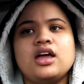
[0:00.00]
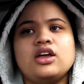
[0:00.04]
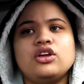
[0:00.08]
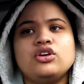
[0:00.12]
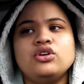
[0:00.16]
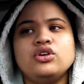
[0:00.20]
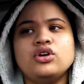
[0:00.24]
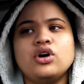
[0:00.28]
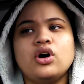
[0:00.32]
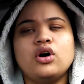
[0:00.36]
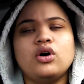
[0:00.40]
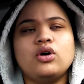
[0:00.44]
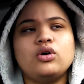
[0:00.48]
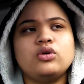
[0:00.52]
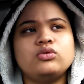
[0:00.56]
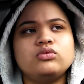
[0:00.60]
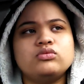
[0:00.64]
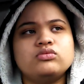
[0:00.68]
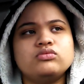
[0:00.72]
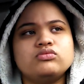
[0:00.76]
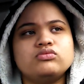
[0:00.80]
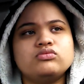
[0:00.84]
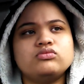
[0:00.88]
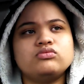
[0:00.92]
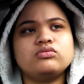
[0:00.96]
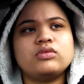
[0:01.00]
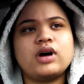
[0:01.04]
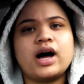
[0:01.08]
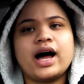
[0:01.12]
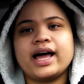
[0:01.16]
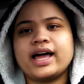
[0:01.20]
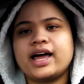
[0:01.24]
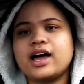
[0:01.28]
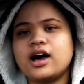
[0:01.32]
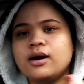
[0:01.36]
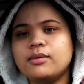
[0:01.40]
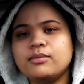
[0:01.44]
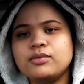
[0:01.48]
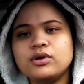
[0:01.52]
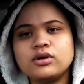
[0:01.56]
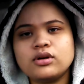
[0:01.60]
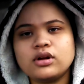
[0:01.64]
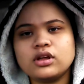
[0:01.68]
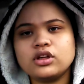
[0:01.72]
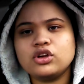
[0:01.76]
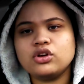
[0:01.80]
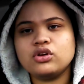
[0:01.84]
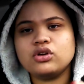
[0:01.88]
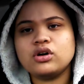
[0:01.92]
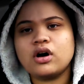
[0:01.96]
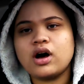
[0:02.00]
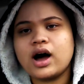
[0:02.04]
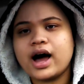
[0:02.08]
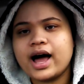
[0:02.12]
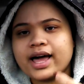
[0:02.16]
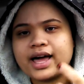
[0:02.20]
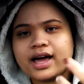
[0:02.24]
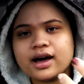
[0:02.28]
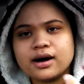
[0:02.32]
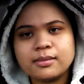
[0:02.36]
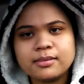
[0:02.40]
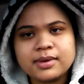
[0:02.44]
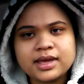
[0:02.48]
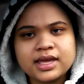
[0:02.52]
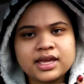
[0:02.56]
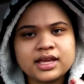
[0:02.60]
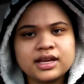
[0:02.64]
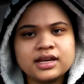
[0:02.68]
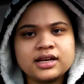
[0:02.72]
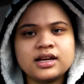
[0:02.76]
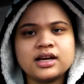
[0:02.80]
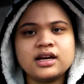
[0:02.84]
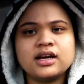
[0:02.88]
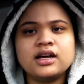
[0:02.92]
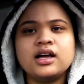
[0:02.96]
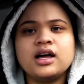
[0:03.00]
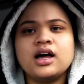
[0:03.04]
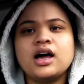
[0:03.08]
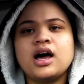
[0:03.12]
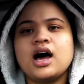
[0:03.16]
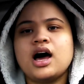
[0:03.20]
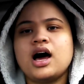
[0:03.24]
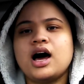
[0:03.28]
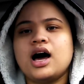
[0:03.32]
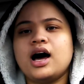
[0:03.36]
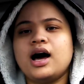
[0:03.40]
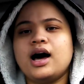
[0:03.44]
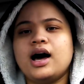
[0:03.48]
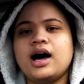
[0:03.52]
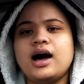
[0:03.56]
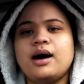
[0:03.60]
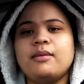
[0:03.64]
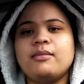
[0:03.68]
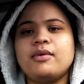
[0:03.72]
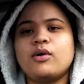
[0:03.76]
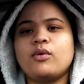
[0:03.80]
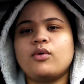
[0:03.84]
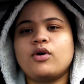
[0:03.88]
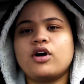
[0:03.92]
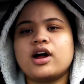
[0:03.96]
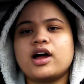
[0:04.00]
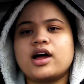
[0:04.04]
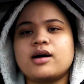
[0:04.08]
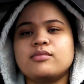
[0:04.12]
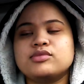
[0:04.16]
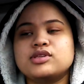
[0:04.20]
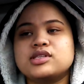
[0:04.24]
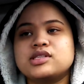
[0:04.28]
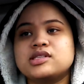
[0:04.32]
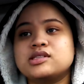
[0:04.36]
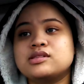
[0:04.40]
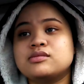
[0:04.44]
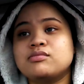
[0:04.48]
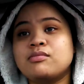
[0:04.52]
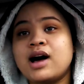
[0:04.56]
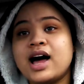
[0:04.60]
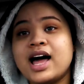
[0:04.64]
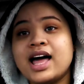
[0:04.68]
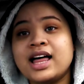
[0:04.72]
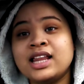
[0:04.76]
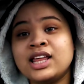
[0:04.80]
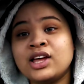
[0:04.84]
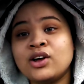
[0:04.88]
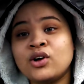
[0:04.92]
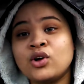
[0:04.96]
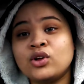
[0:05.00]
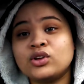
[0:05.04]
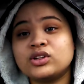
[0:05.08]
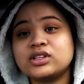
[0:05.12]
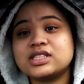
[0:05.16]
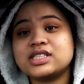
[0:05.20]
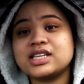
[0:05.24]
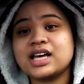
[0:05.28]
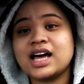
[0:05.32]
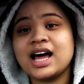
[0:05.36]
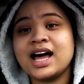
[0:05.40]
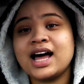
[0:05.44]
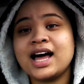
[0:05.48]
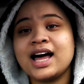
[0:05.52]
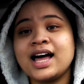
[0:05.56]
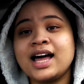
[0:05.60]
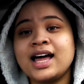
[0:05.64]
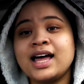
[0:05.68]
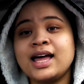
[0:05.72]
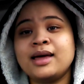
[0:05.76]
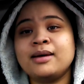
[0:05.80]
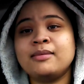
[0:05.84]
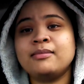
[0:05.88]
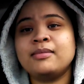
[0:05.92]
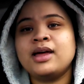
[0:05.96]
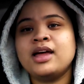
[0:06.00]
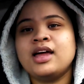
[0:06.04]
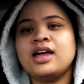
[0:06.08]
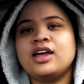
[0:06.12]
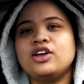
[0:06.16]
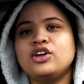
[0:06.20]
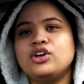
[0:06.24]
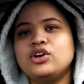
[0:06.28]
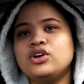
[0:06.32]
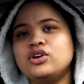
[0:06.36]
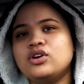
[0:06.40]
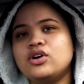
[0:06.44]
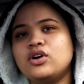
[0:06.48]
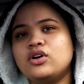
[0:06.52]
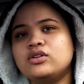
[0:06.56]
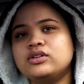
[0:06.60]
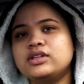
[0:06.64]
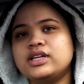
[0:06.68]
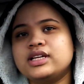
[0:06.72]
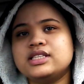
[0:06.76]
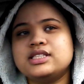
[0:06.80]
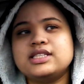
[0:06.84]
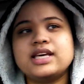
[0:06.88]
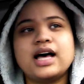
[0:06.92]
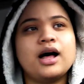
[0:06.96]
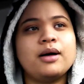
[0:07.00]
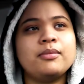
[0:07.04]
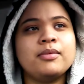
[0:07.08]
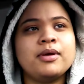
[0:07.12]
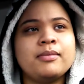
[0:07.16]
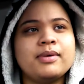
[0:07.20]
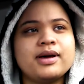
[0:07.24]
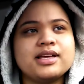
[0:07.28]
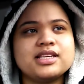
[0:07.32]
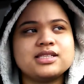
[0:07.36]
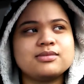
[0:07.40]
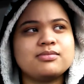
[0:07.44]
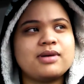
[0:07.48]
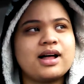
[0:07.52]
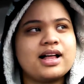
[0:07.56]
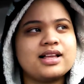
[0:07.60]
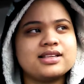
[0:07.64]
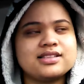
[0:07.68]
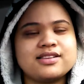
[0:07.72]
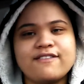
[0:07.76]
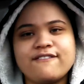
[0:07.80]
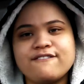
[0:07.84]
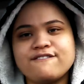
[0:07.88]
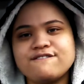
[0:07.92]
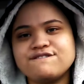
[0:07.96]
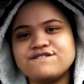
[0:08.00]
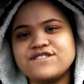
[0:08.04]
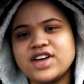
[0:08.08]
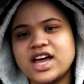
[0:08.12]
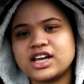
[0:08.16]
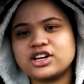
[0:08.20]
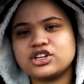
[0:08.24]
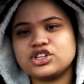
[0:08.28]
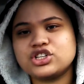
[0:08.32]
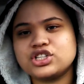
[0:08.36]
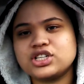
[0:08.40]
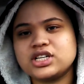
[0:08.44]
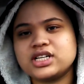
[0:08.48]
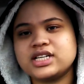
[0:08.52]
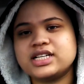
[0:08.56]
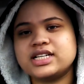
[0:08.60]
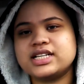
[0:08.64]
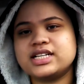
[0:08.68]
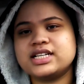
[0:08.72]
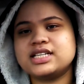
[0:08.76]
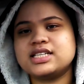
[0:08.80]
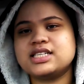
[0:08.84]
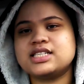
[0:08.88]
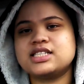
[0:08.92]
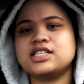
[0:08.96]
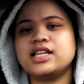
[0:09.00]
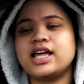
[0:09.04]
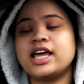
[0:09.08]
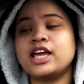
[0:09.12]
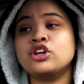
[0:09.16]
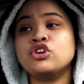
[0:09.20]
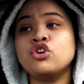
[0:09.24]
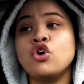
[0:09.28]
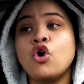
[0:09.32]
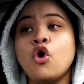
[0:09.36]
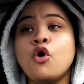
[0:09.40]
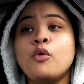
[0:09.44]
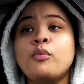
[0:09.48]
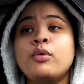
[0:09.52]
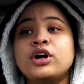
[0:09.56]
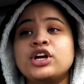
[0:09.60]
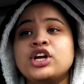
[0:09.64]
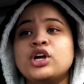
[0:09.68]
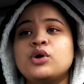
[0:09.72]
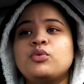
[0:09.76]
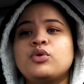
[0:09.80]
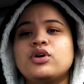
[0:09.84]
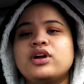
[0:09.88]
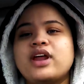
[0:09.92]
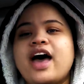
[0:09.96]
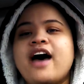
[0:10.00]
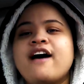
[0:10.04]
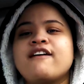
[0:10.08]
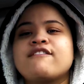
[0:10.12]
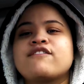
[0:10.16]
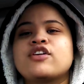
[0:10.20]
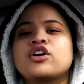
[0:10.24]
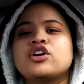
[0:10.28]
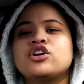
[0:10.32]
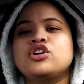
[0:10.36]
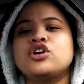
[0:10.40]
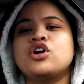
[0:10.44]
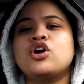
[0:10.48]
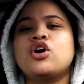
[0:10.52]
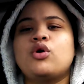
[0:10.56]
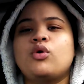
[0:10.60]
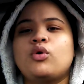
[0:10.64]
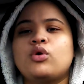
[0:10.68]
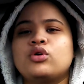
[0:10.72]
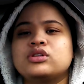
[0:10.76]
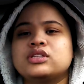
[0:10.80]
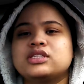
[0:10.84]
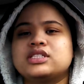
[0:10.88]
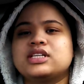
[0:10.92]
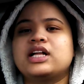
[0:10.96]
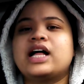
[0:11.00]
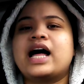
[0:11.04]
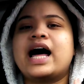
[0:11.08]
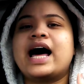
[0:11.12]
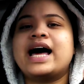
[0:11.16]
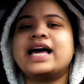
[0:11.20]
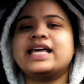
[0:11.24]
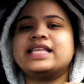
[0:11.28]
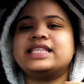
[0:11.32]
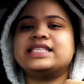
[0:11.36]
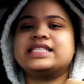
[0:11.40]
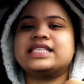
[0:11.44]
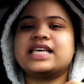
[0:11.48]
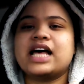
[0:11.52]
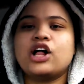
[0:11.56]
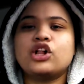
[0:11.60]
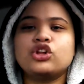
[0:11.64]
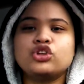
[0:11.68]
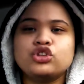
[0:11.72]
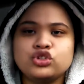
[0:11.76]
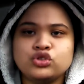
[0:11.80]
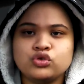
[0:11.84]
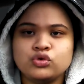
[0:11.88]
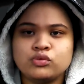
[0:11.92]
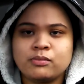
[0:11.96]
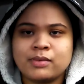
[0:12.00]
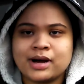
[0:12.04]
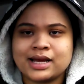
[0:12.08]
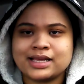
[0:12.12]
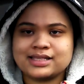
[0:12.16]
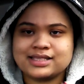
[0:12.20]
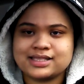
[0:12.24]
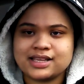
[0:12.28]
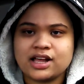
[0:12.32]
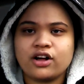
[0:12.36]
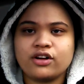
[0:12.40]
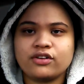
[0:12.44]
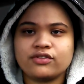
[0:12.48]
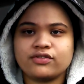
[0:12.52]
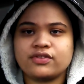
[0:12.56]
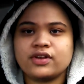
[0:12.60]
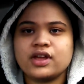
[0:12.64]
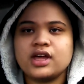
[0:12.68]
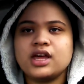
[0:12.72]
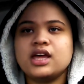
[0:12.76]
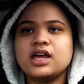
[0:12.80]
you know, I come, you know, I come in, uh, I'm at work, I'm smiling all the time. You know, they tell me my smile's infectious. Like nobody would ever know until I tell you myself